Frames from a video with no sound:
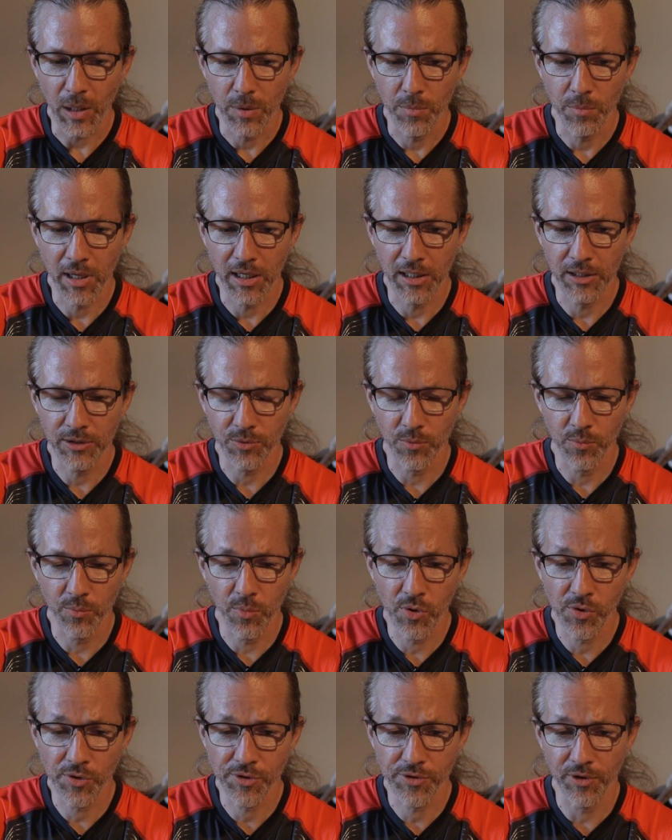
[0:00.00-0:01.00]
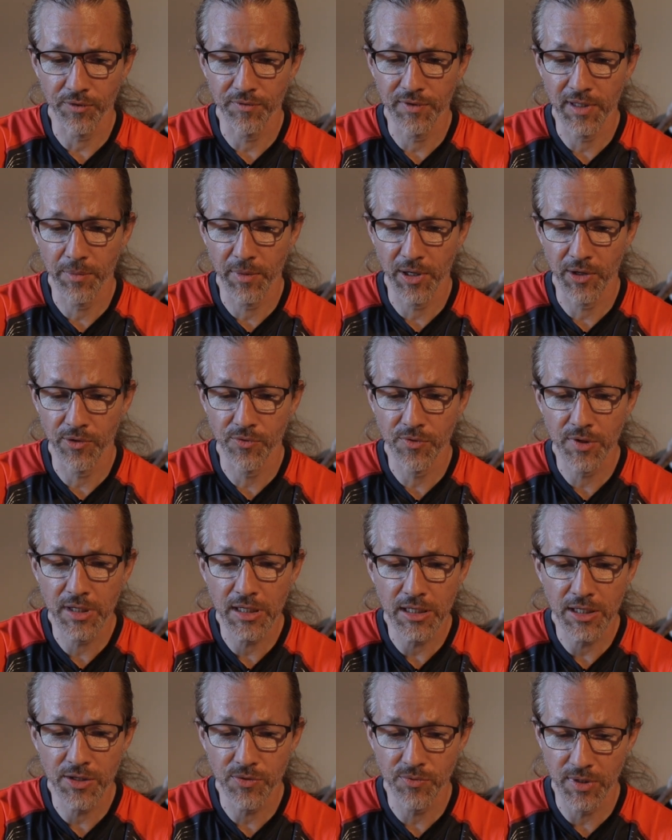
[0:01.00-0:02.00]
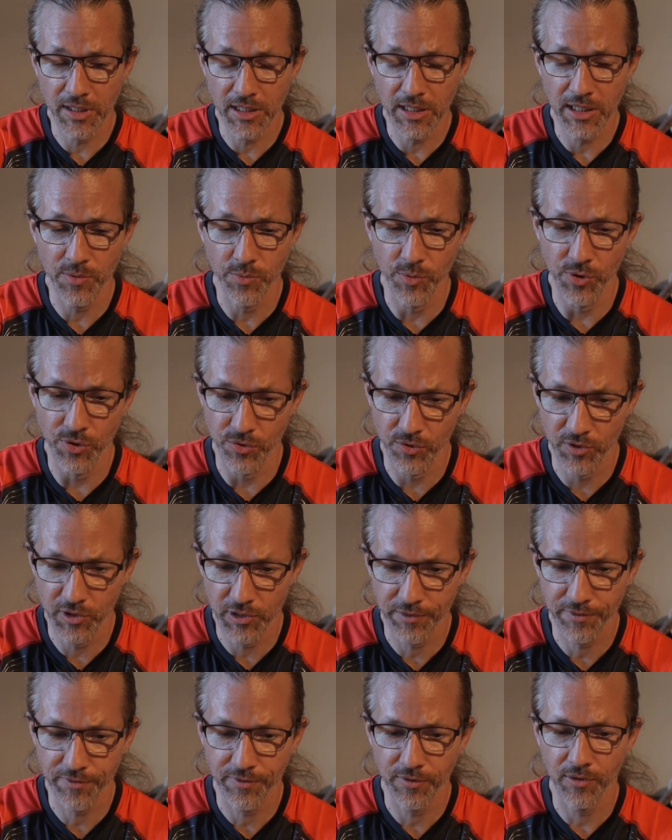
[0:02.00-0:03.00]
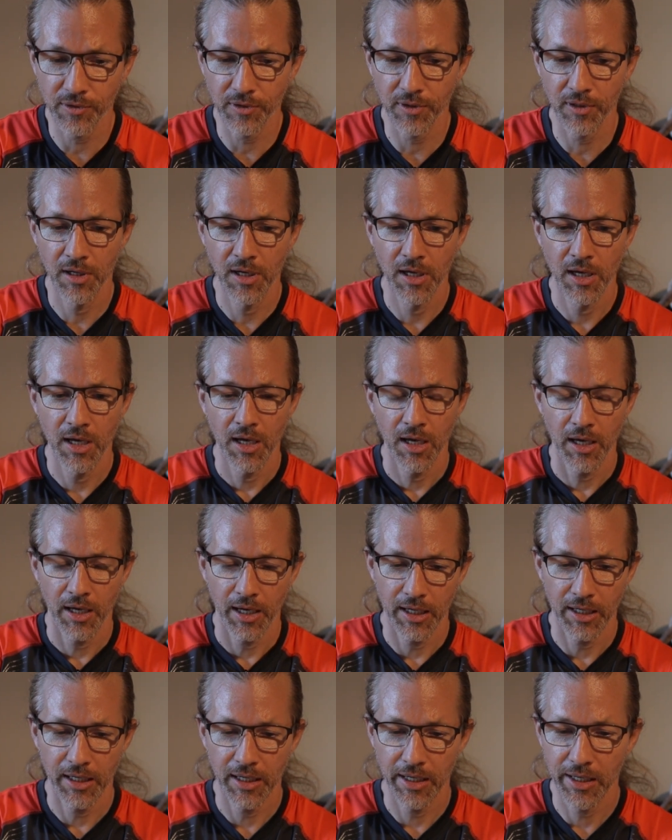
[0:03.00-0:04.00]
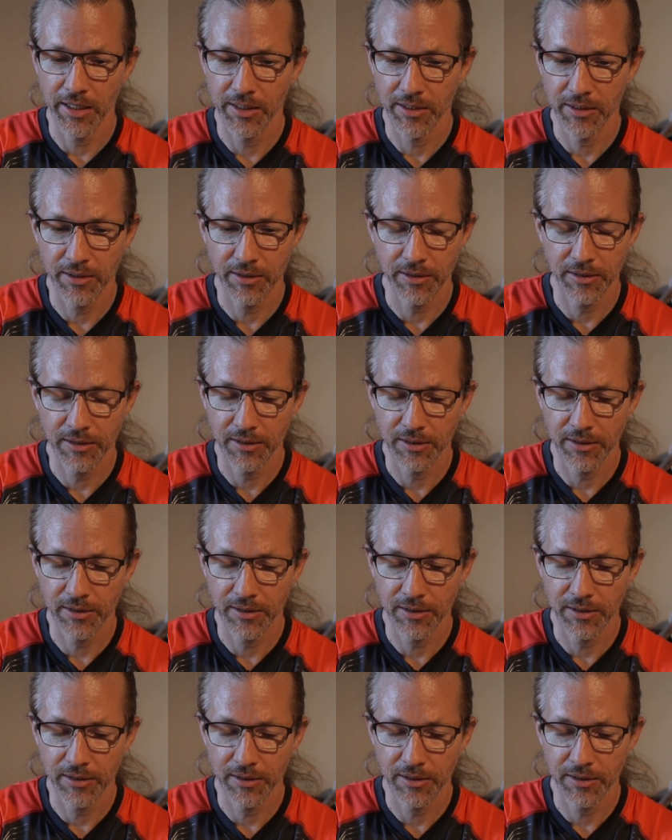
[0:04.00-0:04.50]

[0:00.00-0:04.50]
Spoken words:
But both of them are really, really beautiful, and